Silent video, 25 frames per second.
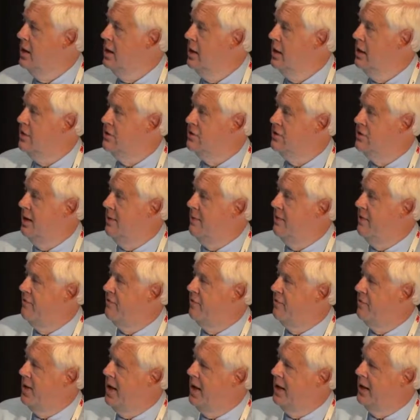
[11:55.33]
and some of
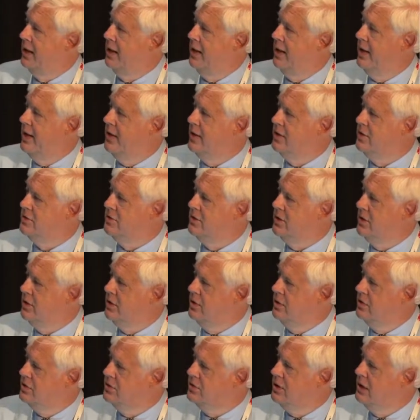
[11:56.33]
them, like lettuce there,
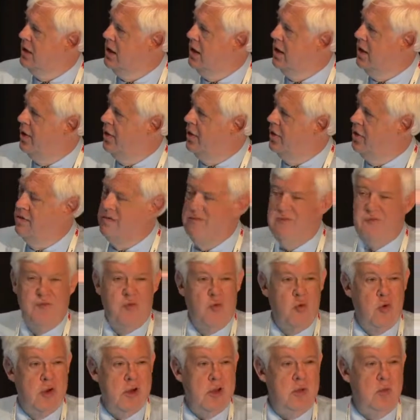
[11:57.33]
you see
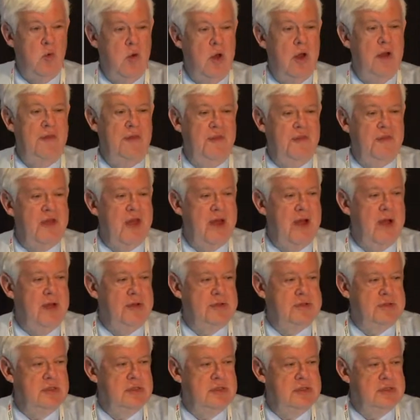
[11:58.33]

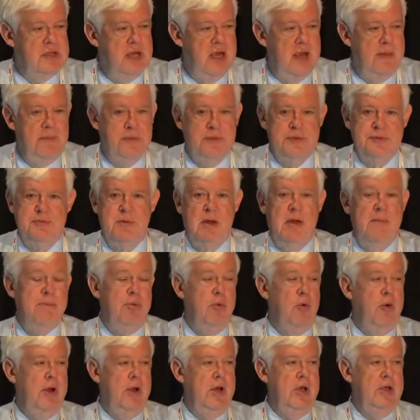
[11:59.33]
141,000 samples. My
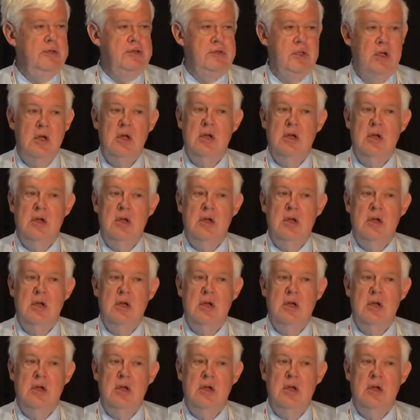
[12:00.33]
point is,